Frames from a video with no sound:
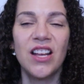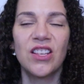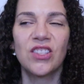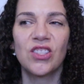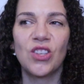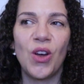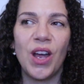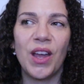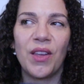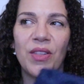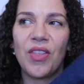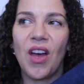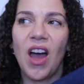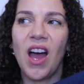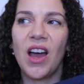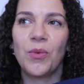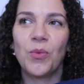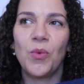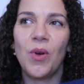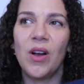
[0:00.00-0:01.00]
So I
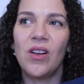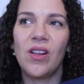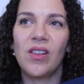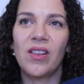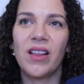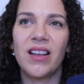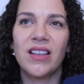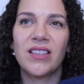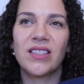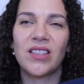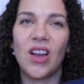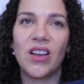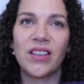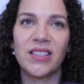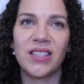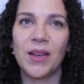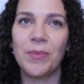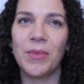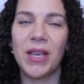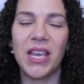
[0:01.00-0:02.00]
thought, well, as long
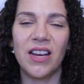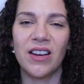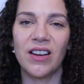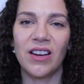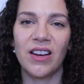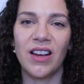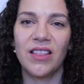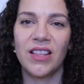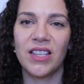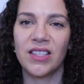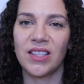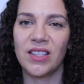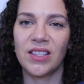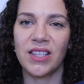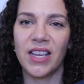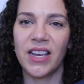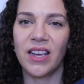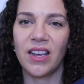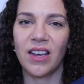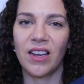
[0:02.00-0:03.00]
as I'm here, and this is
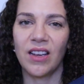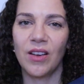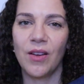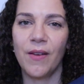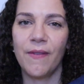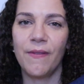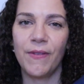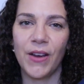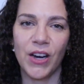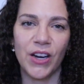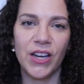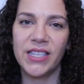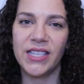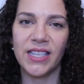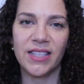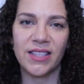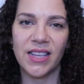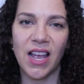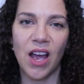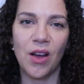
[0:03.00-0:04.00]
like very
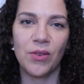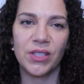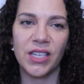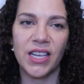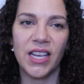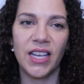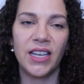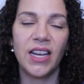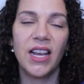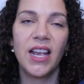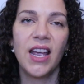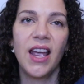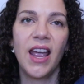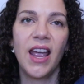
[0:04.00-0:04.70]
discounted,